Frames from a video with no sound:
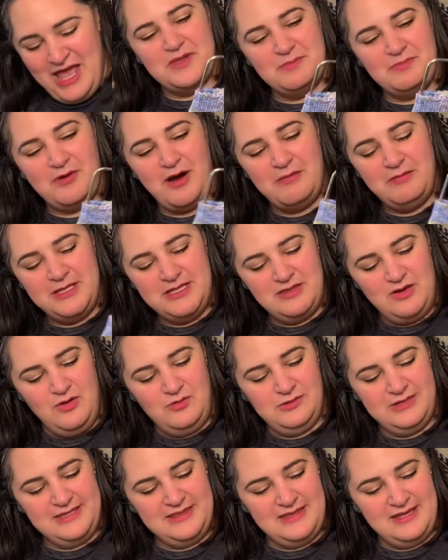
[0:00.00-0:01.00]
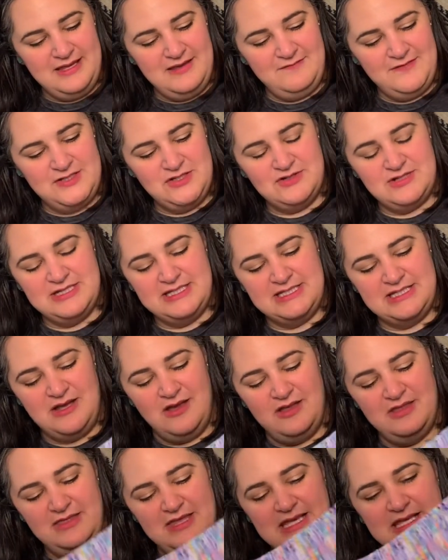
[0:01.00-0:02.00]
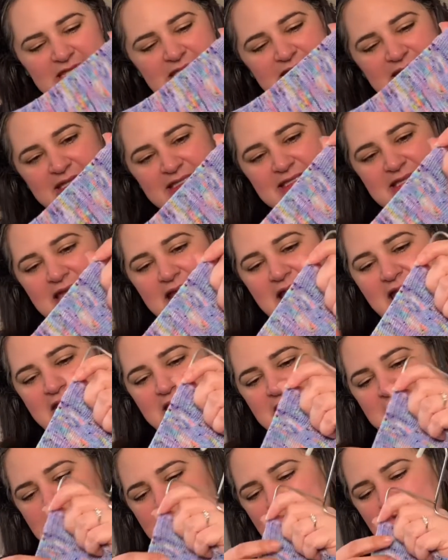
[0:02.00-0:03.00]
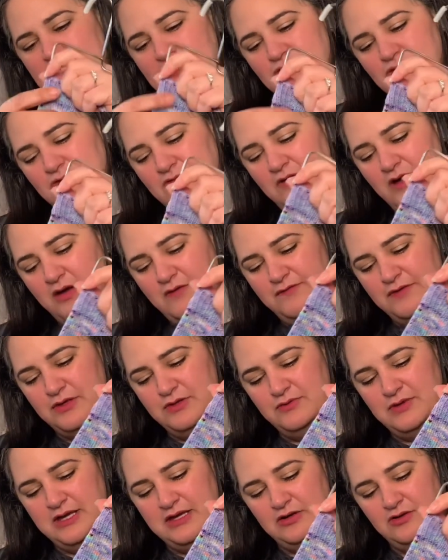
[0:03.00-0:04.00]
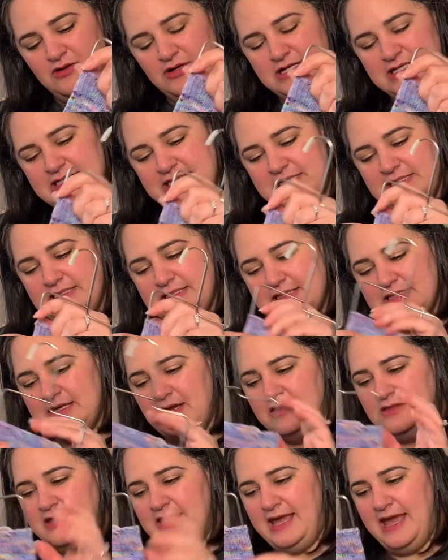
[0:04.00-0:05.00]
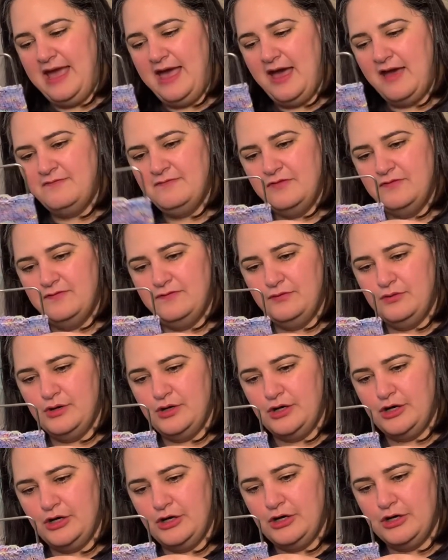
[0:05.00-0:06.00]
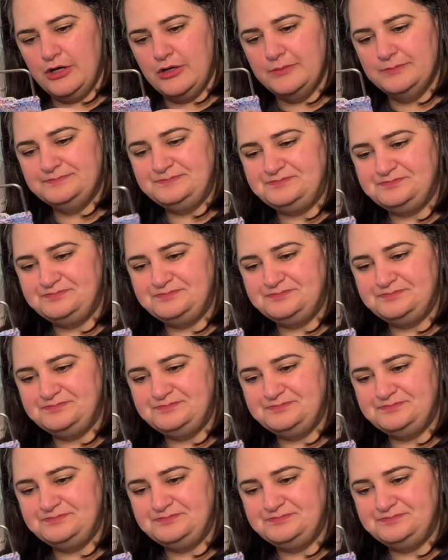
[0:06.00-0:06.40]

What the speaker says: Probably the only thing of interest on these is that I did do a few increases on the calf for her,